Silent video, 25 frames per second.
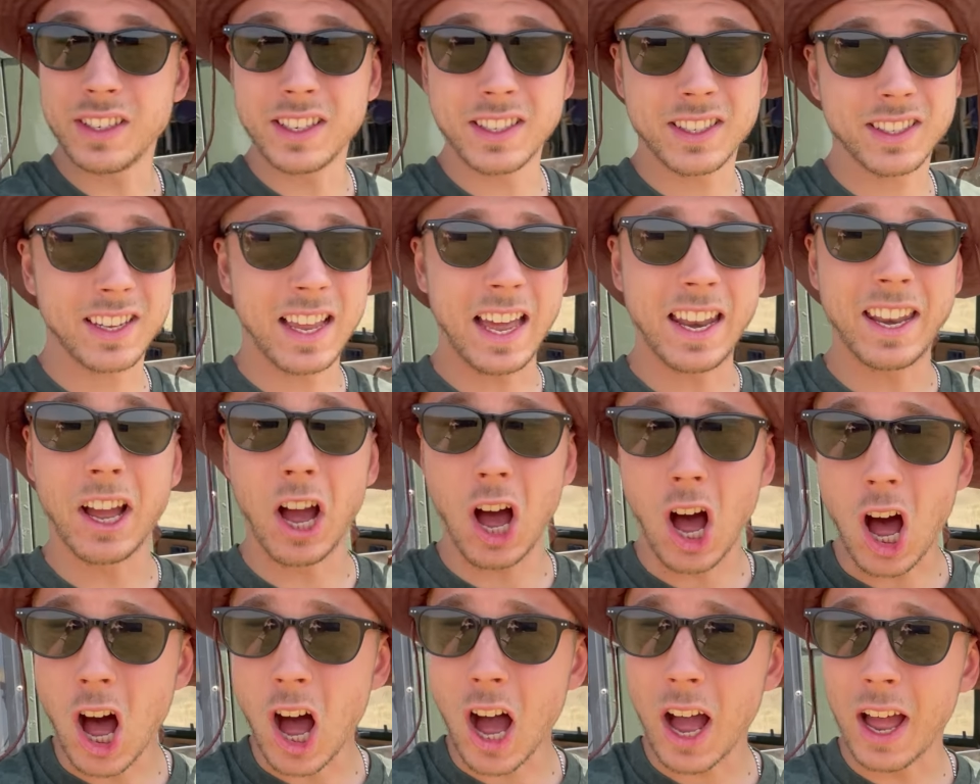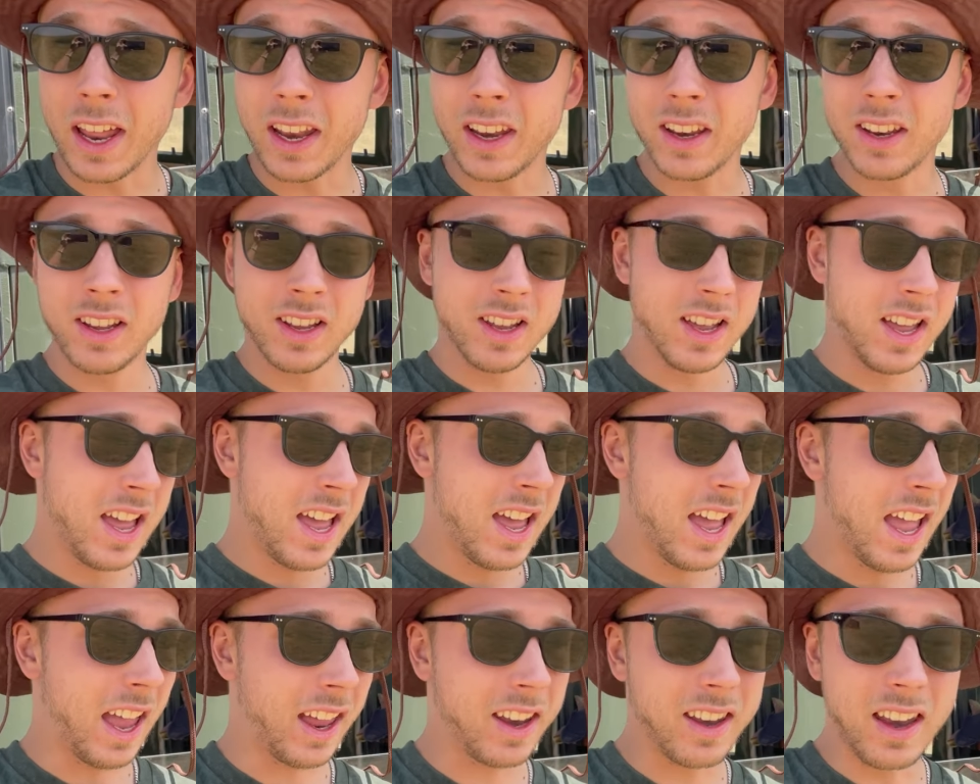it's getting hot,
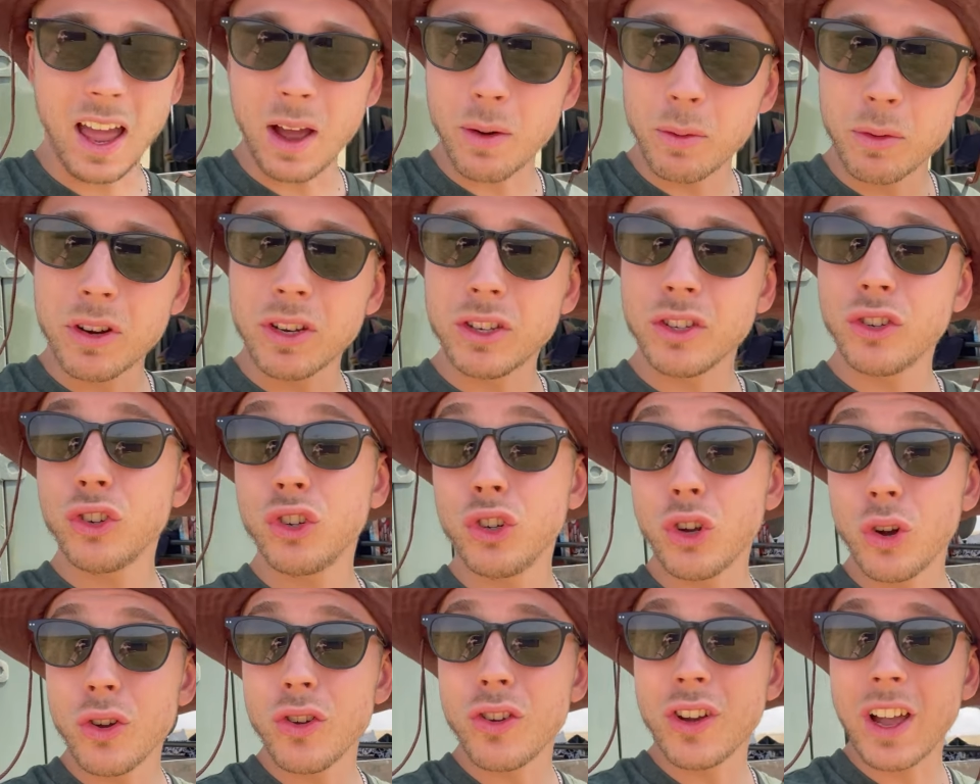and I wanted to show you